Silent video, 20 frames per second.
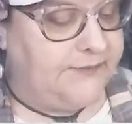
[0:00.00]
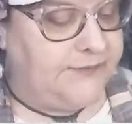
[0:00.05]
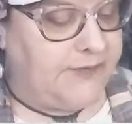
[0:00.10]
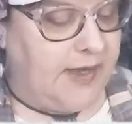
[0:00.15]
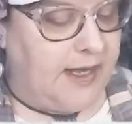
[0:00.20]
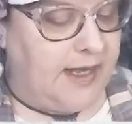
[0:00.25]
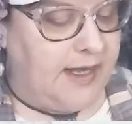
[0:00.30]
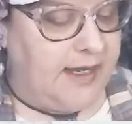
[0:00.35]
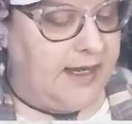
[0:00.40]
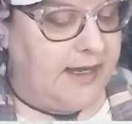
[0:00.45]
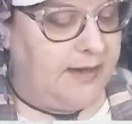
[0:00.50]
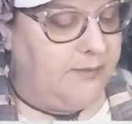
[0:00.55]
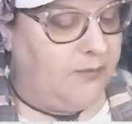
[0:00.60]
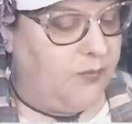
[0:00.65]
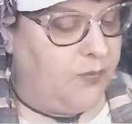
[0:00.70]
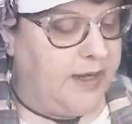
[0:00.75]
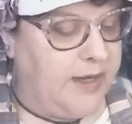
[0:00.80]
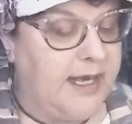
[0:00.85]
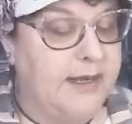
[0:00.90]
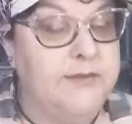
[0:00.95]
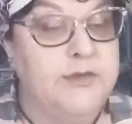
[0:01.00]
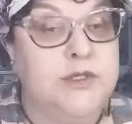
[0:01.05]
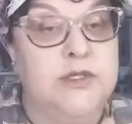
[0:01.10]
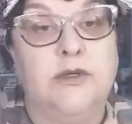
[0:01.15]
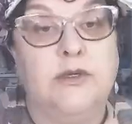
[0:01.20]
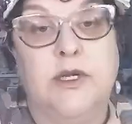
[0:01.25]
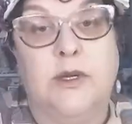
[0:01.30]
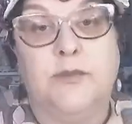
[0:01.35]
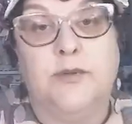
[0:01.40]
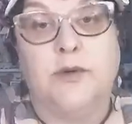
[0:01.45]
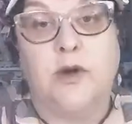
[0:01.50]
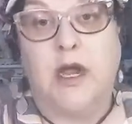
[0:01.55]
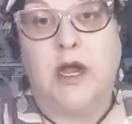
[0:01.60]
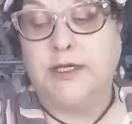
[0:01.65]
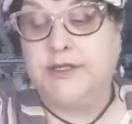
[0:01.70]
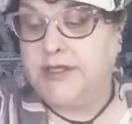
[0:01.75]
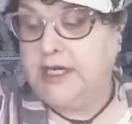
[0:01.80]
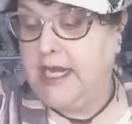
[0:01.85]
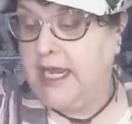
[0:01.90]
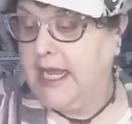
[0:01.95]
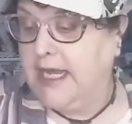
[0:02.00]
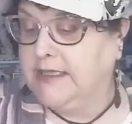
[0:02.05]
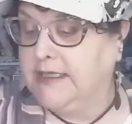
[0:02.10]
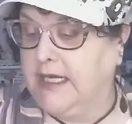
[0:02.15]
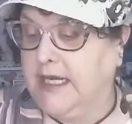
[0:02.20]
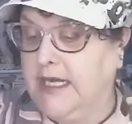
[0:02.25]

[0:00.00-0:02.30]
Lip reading: from when I'm doing a project,